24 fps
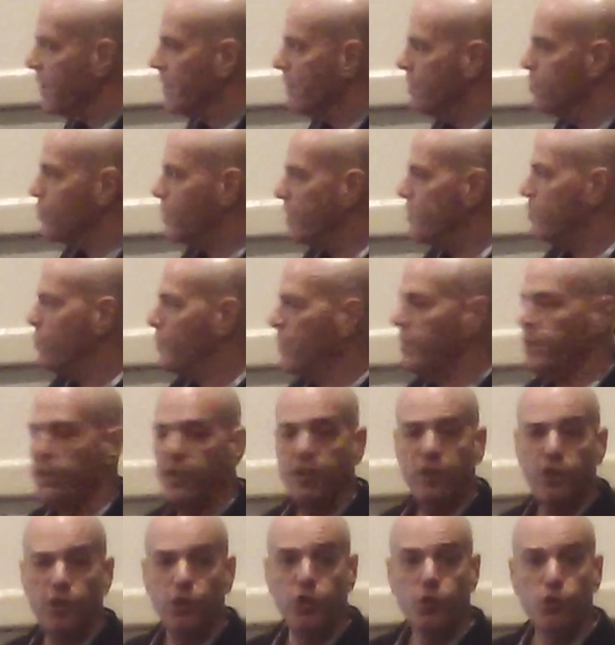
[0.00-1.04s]
So I just wanted to
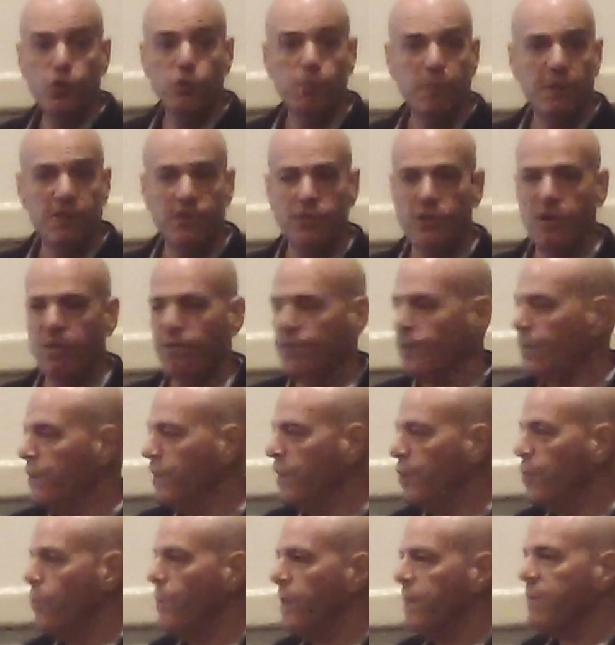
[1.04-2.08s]
introduce myself really
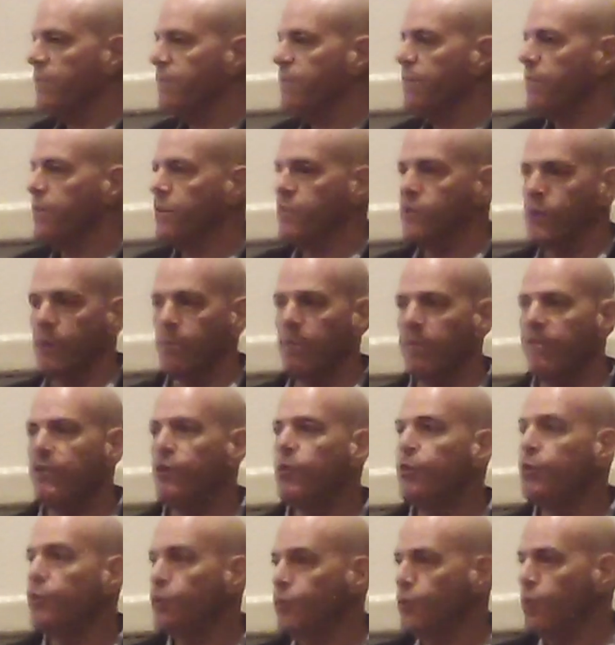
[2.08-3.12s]
quick. Some of
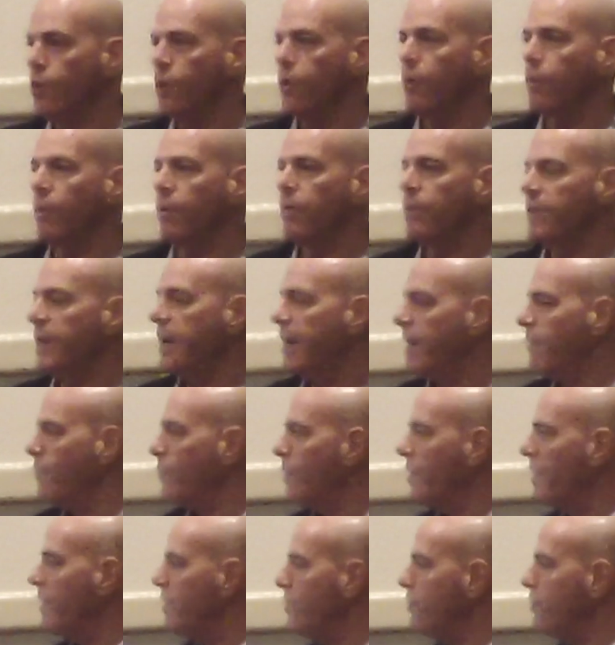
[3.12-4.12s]
you do know that I run a